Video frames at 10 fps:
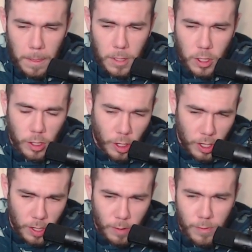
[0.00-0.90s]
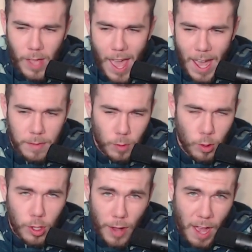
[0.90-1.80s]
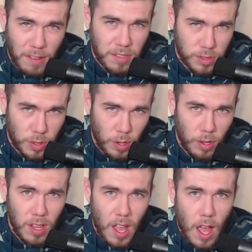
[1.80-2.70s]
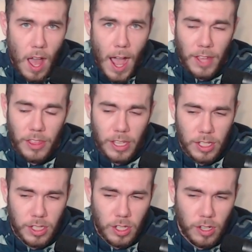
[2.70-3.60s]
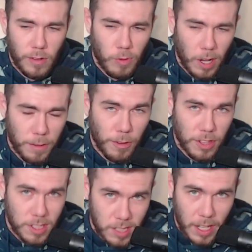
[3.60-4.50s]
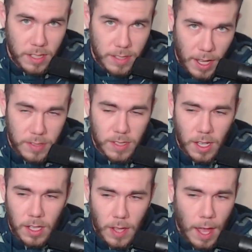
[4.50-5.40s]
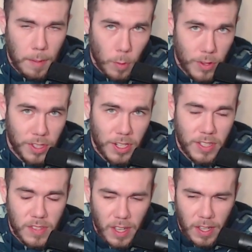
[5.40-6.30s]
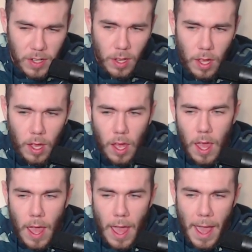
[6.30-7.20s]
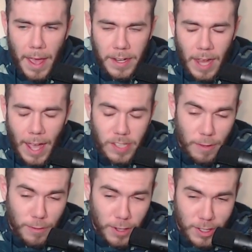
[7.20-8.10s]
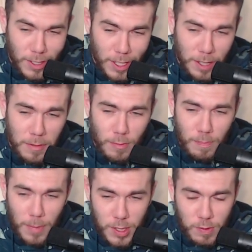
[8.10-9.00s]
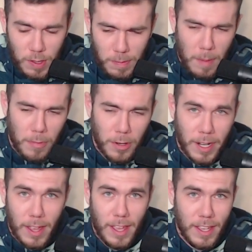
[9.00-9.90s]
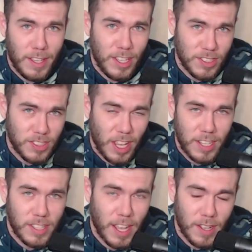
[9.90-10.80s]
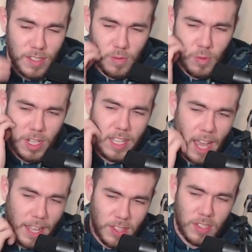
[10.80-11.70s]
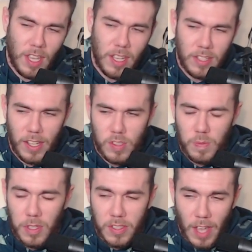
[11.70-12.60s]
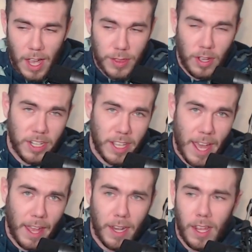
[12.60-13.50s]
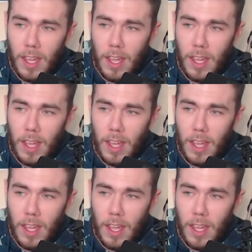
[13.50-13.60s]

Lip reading: could have had more ground control. I think he could have went for the takedowns a lot more than he did. And I definitely misremembered his takedowns and when he got the takedowns because I thought he had